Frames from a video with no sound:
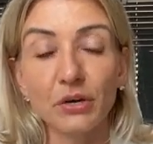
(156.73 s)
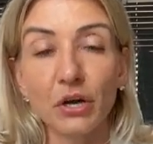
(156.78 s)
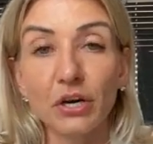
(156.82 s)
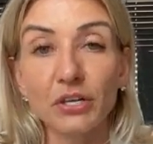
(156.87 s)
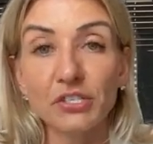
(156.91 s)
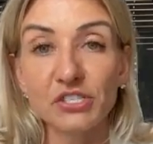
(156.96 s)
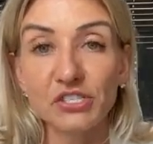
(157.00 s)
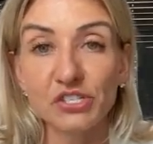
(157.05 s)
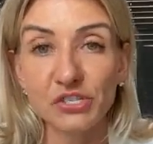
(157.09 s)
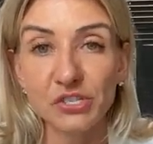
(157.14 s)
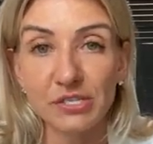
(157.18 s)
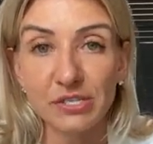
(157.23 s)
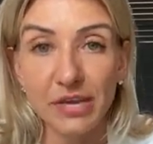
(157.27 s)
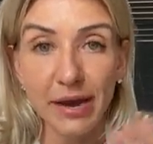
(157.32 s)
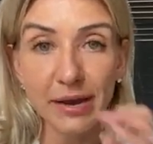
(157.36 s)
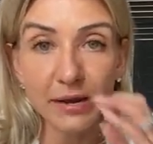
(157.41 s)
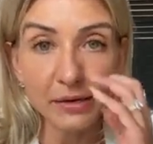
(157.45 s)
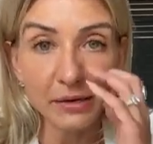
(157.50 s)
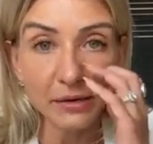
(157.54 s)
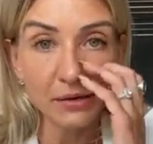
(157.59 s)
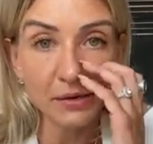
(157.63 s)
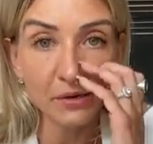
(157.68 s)
oxygen
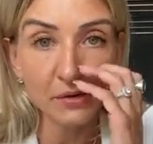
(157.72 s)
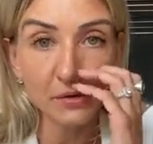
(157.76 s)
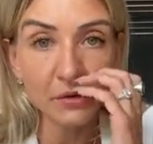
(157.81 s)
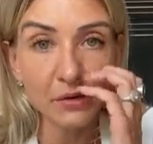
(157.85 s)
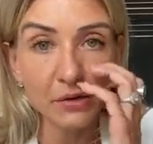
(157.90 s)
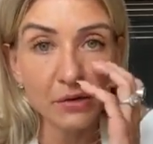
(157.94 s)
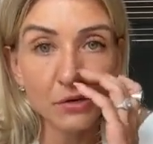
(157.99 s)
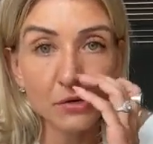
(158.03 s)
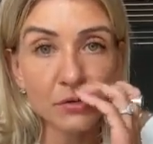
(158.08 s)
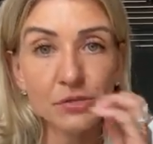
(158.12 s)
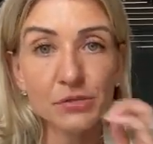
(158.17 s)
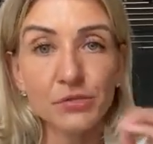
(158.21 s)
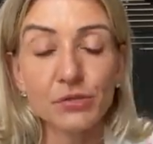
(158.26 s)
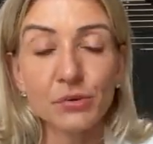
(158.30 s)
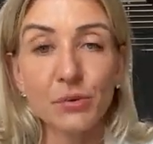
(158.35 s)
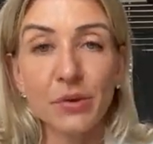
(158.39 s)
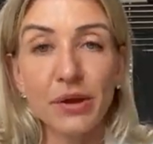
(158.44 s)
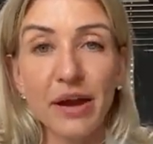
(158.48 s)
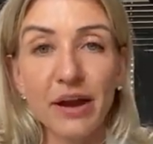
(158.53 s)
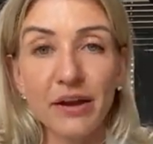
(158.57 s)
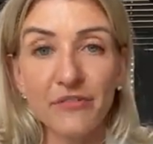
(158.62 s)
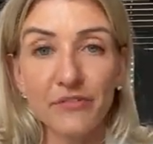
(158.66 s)
tank. So
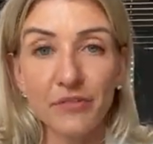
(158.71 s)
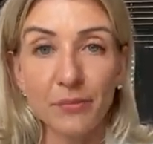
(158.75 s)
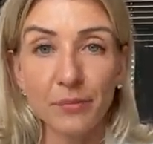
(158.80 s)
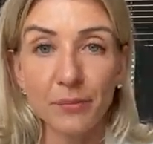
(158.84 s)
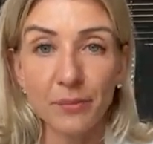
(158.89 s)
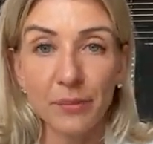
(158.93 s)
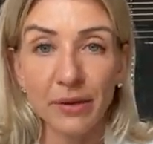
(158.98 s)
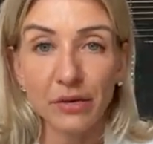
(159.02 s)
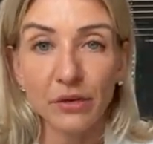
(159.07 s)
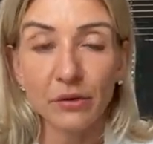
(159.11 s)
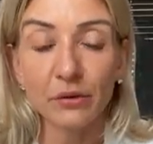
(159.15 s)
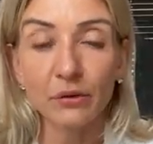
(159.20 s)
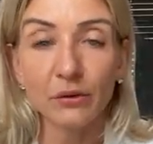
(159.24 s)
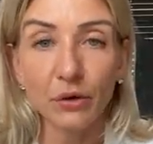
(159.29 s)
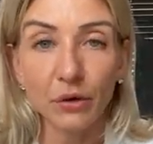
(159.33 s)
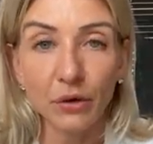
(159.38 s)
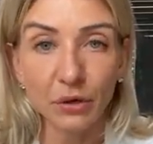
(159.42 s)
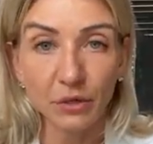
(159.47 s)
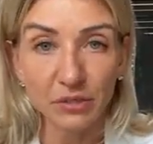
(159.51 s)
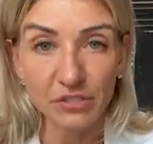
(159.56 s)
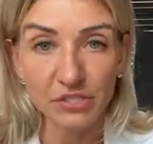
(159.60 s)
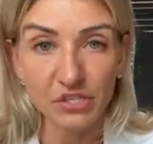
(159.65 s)
we have the
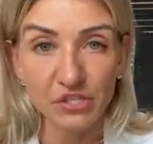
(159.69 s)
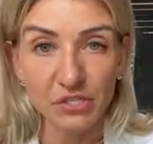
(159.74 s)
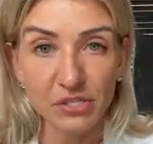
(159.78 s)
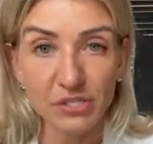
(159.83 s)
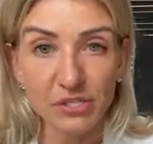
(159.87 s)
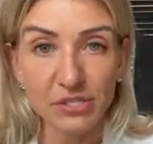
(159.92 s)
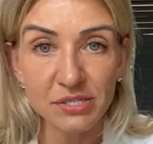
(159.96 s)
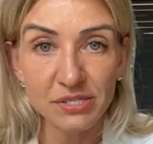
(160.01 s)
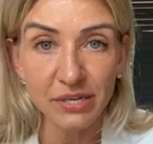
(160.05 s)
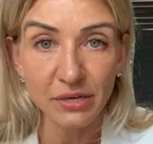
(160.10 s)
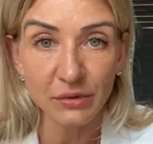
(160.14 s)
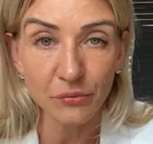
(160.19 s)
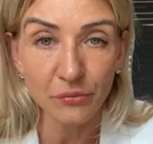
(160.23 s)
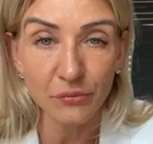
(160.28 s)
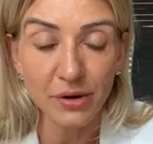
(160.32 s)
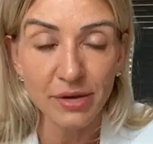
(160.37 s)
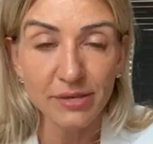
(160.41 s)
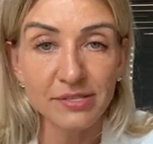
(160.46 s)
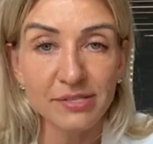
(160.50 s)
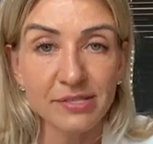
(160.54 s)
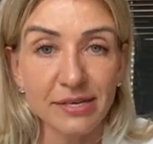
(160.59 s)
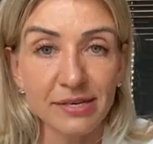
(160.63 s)
medical oxygen that
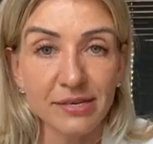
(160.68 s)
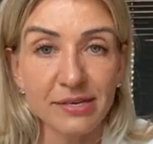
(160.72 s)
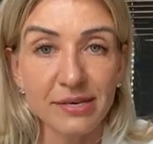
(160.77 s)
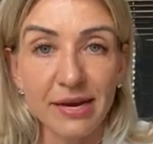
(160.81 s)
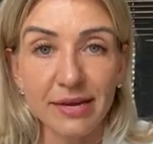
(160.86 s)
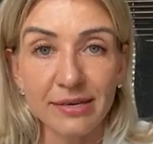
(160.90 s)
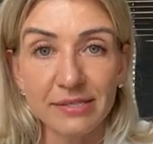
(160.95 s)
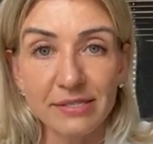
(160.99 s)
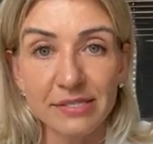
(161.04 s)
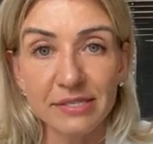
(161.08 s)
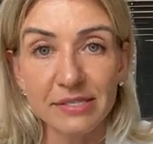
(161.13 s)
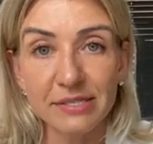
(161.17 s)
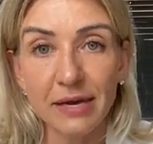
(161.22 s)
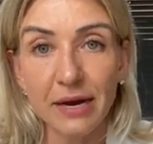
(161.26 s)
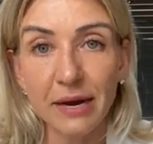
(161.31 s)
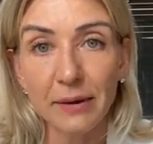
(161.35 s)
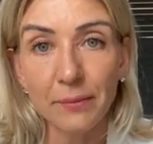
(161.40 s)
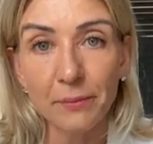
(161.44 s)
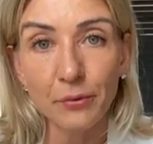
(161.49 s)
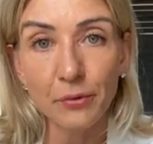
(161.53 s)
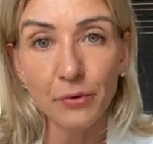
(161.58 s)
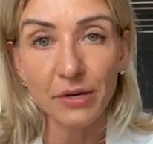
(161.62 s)
runs at
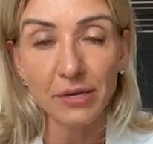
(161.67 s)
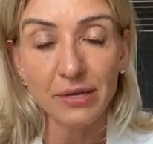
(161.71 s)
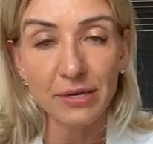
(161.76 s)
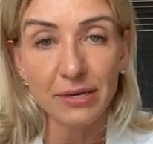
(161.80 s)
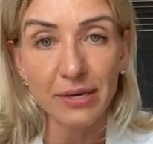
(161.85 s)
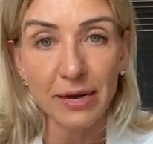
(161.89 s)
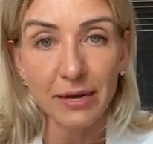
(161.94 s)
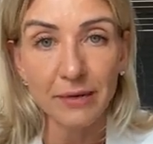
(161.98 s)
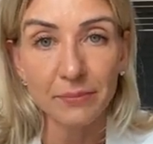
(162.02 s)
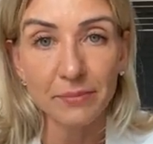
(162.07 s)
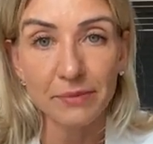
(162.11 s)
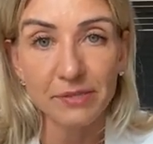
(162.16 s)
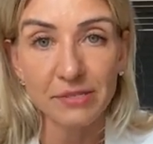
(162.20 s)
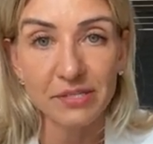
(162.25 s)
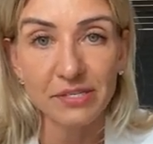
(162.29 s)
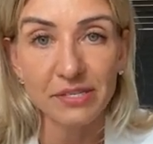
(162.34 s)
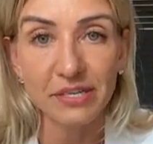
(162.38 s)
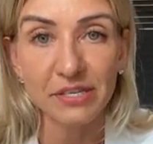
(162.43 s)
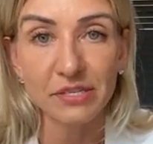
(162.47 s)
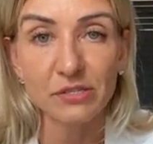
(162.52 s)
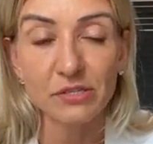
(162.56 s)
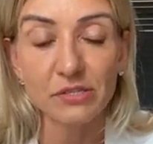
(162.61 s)

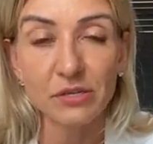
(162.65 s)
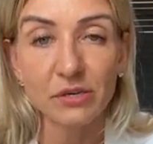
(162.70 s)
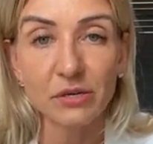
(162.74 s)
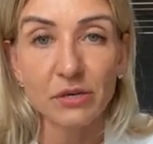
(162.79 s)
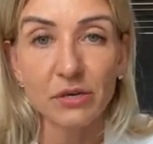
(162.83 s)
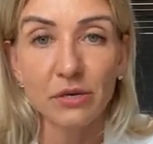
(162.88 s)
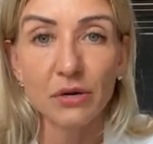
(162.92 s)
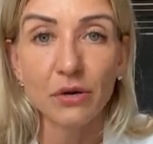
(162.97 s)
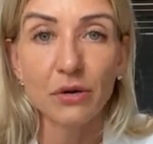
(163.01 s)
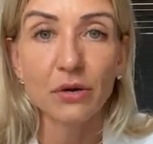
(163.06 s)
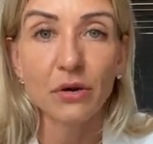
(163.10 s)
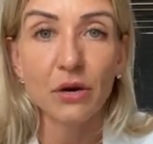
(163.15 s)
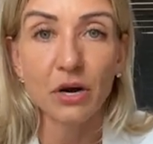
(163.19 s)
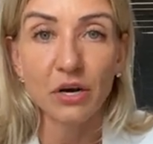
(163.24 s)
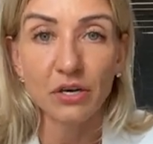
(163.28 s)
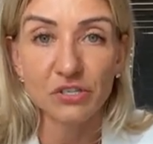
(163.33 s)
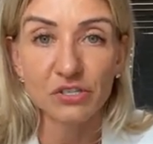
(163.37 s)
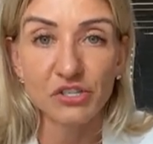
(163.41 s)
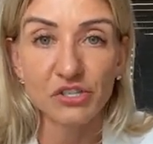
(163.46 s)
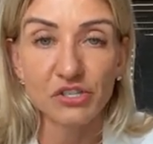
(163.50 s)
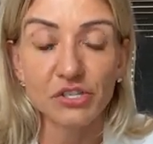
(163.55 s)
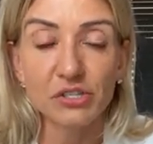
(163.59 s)
99.9%
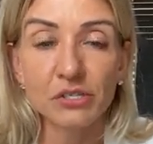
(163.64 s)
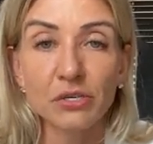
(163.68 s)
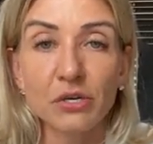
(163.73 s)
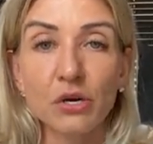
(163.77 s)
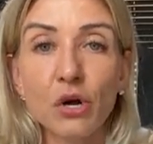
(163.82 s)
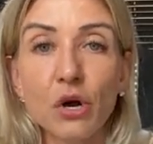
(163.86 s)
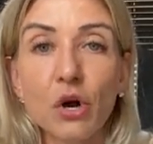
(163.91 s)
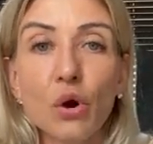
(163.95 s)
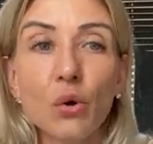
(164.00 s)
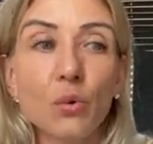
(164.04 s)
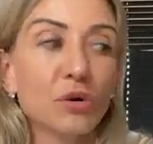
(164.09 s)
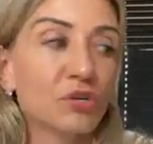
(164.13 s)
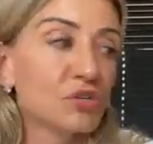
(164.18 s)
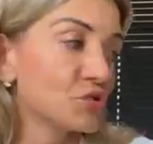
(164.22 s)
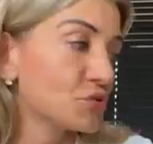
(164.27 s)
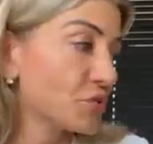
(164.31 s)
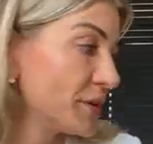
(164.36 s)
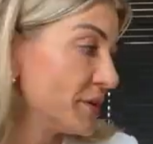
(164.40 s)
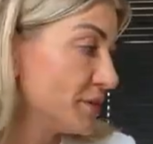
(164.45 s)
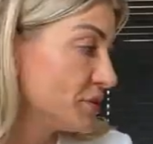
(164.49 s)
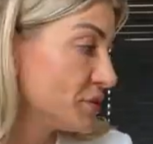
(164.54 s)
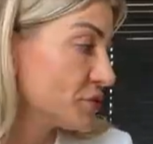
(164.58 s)
oxygen, which
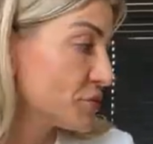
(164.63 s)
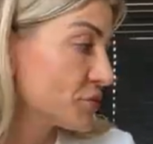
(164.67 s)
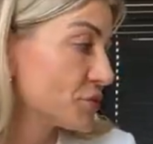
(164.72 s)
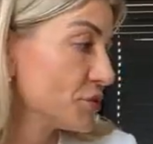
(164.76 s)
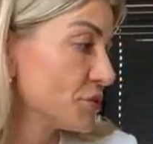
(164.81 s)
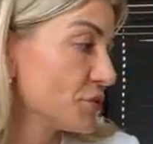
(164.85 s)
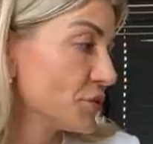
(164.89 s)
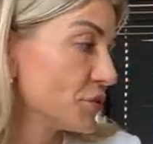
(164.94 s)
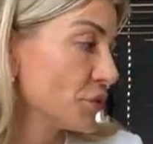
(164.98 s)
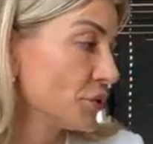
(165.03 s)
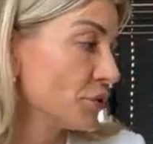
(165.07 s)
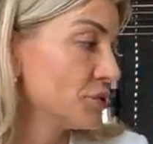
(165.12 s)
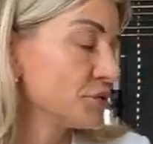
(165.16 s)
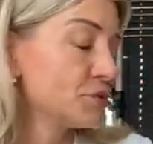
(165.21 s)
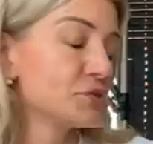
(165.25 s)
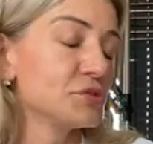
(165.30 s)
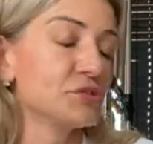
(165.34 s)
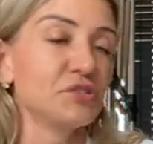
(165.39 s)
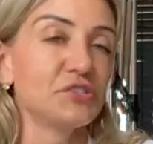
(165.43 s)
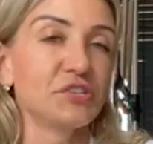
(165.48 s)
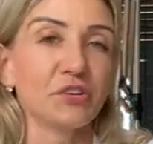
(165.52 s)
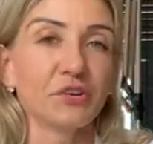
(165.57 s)
runs through the
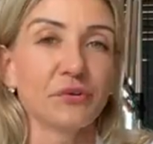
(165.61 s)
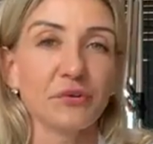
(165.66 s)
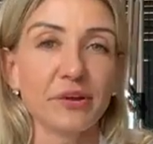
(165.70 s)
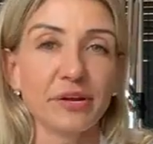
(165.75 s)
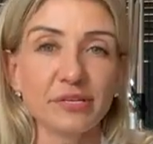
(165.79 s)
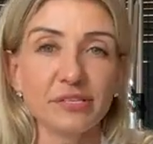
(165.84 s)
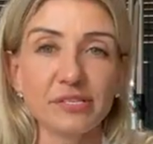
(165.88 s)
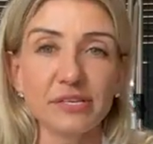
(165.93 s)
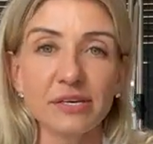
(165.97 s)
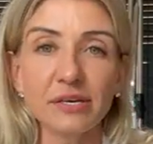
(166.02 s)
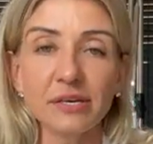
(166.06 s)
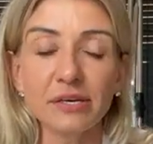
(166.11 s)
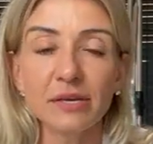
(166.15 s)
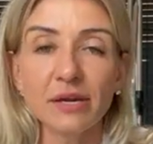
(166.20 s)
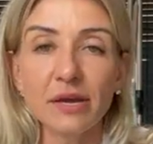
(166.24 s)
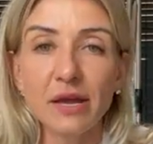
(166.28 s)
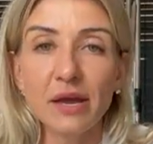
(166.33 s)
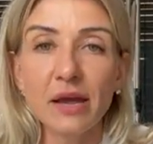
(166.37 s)
ozone generator.